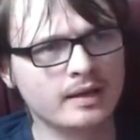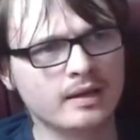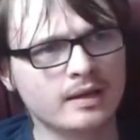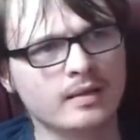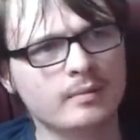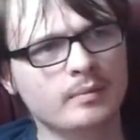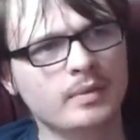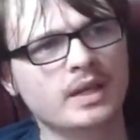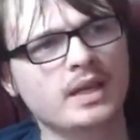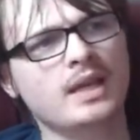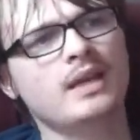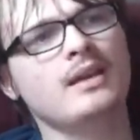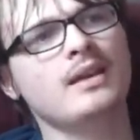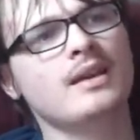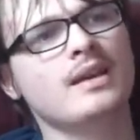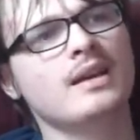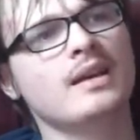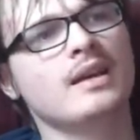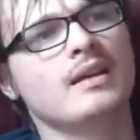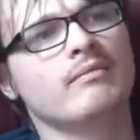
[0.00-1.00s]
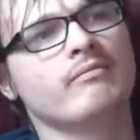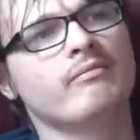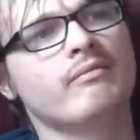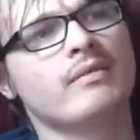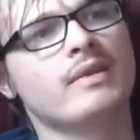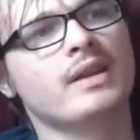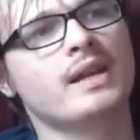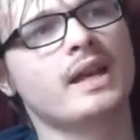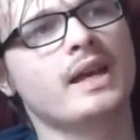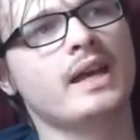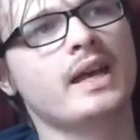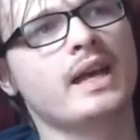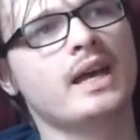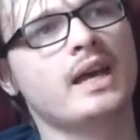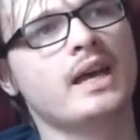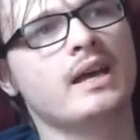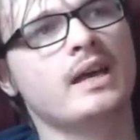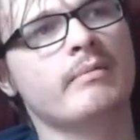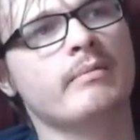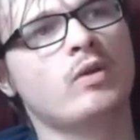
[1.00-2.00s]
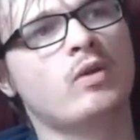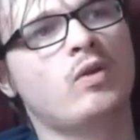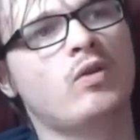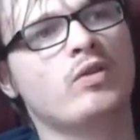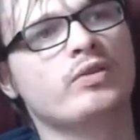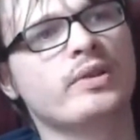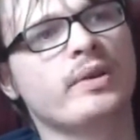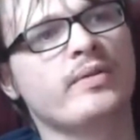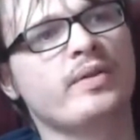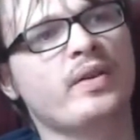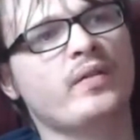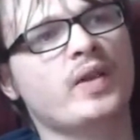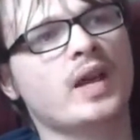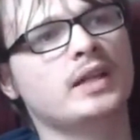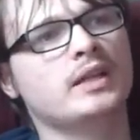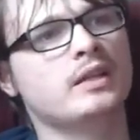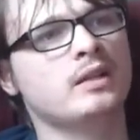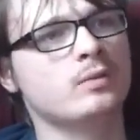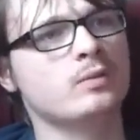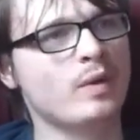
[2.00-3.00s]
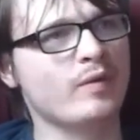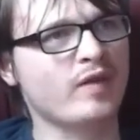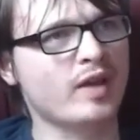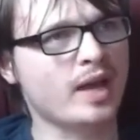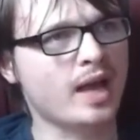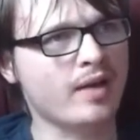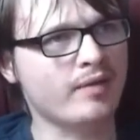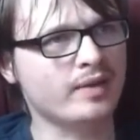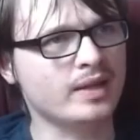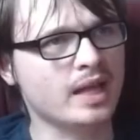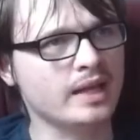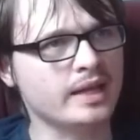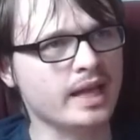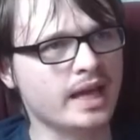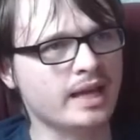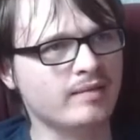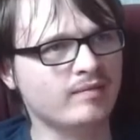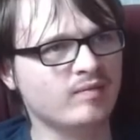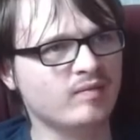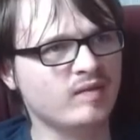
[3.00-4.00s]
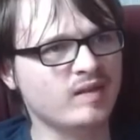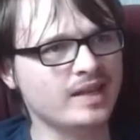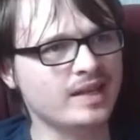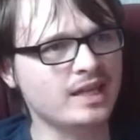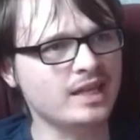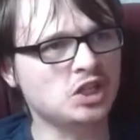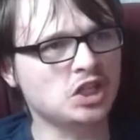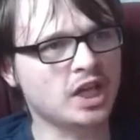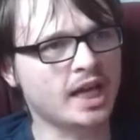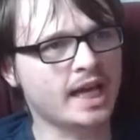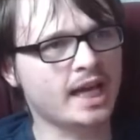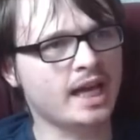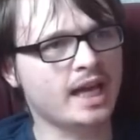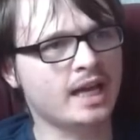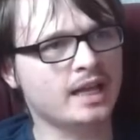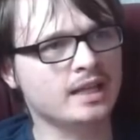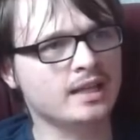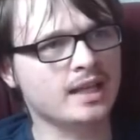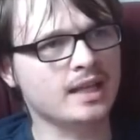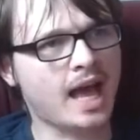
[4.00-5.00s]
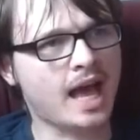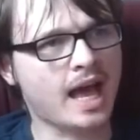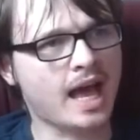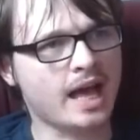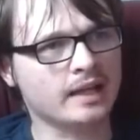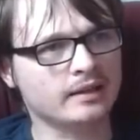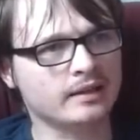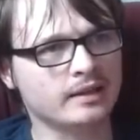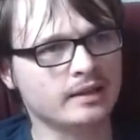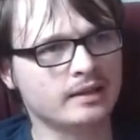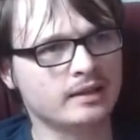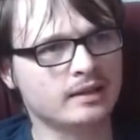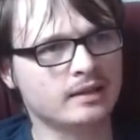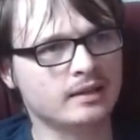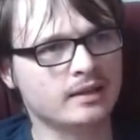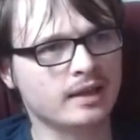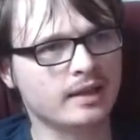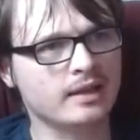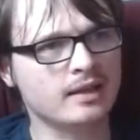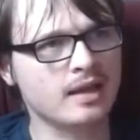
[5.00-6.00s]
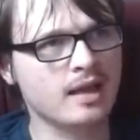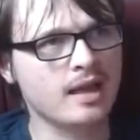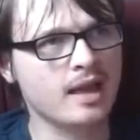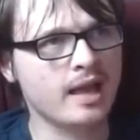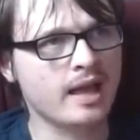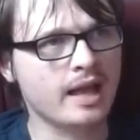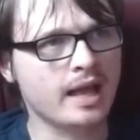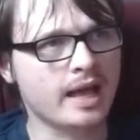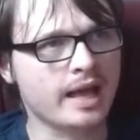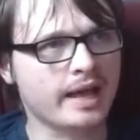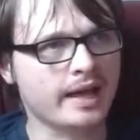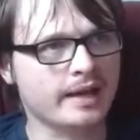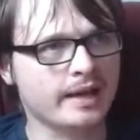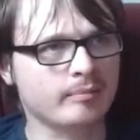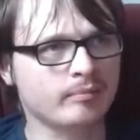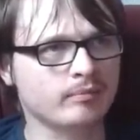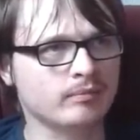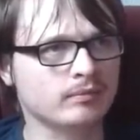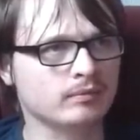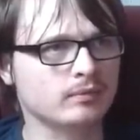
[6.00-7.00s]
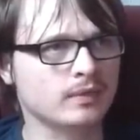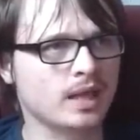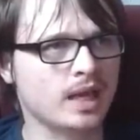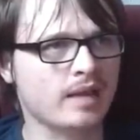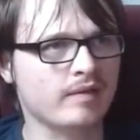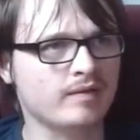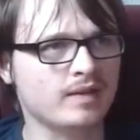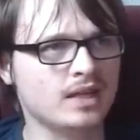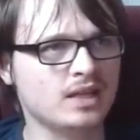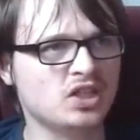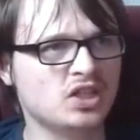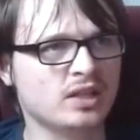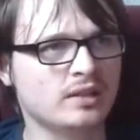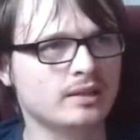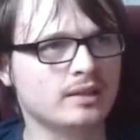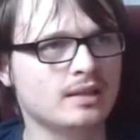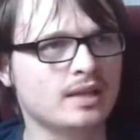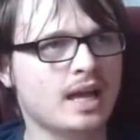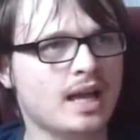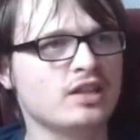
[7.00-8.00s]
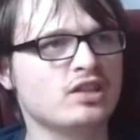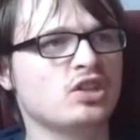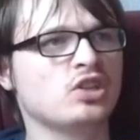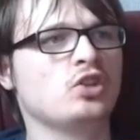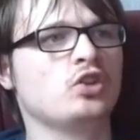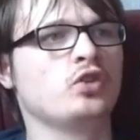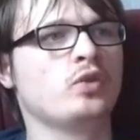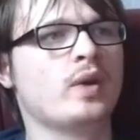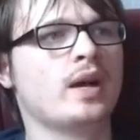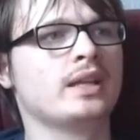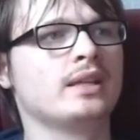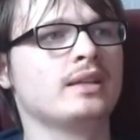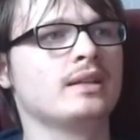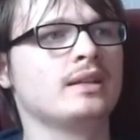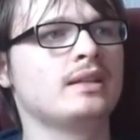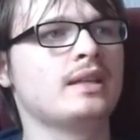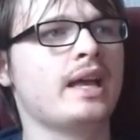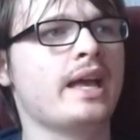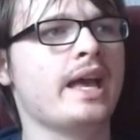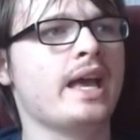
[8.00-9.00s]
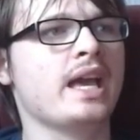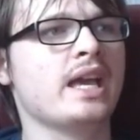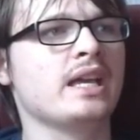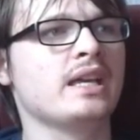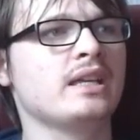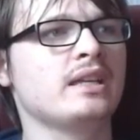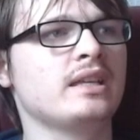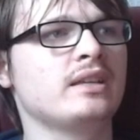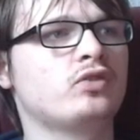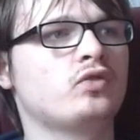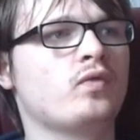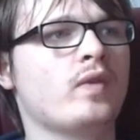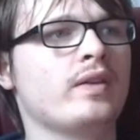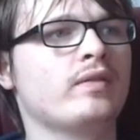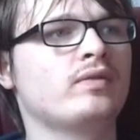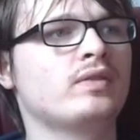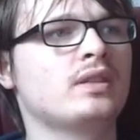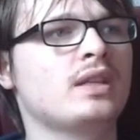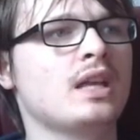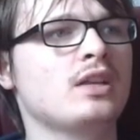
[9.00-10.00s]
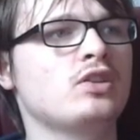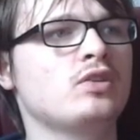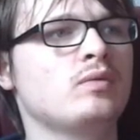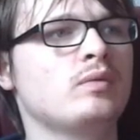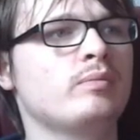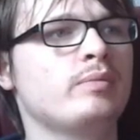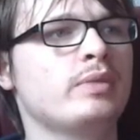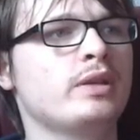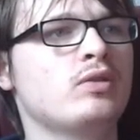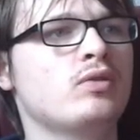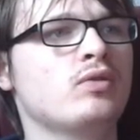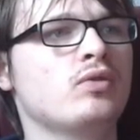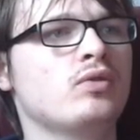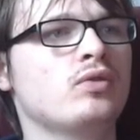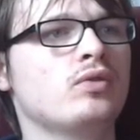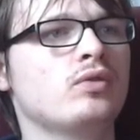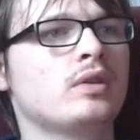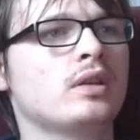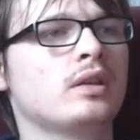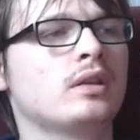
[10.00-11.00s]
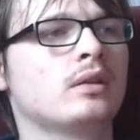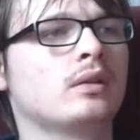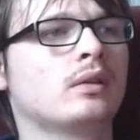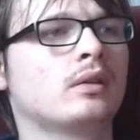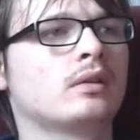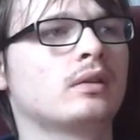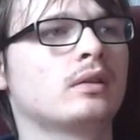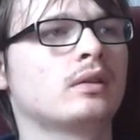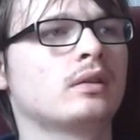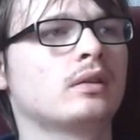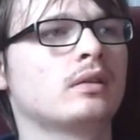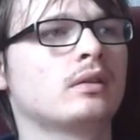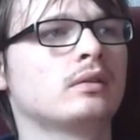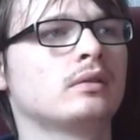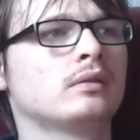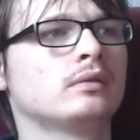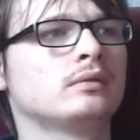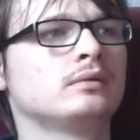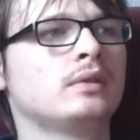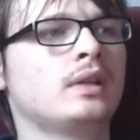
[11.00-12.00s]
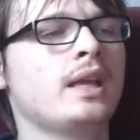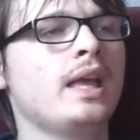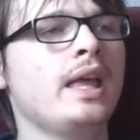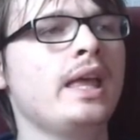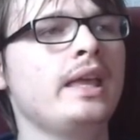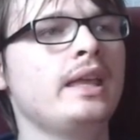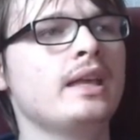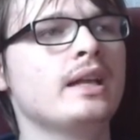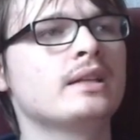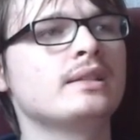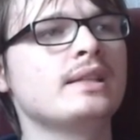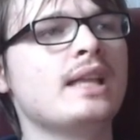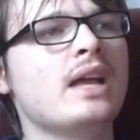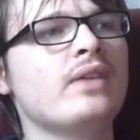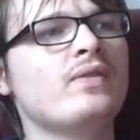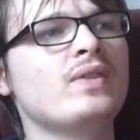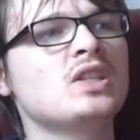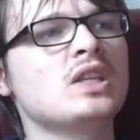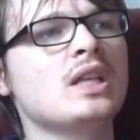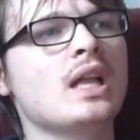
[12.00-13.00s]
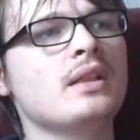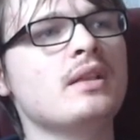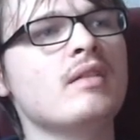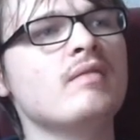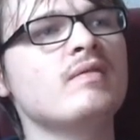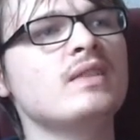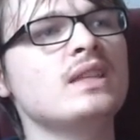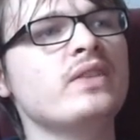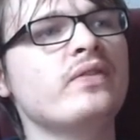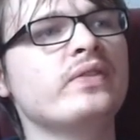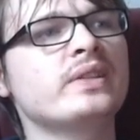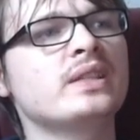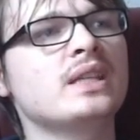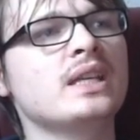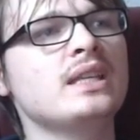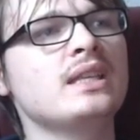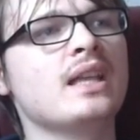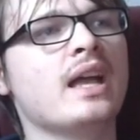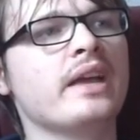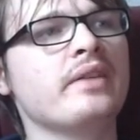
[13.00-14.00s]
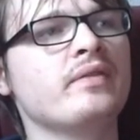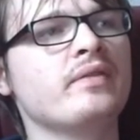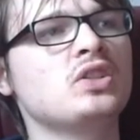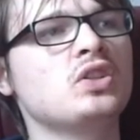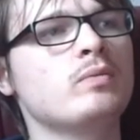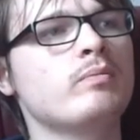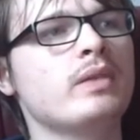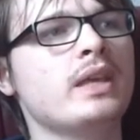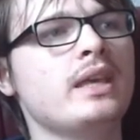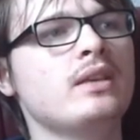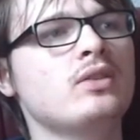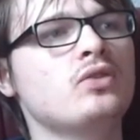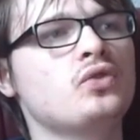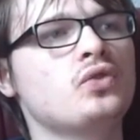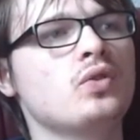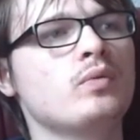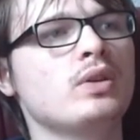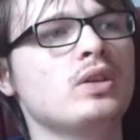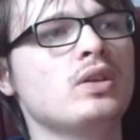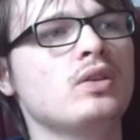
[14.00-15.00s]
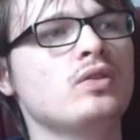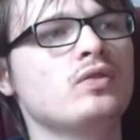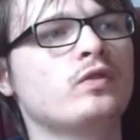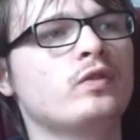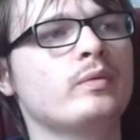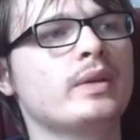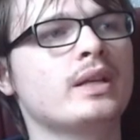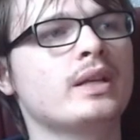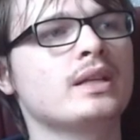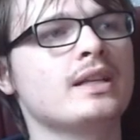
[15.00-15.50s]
But yeah. Also, if you're fighting the river, having like a regen and a regen statue and a strength statue would be good. Because night vision, I don't really foresee night vision being super useful because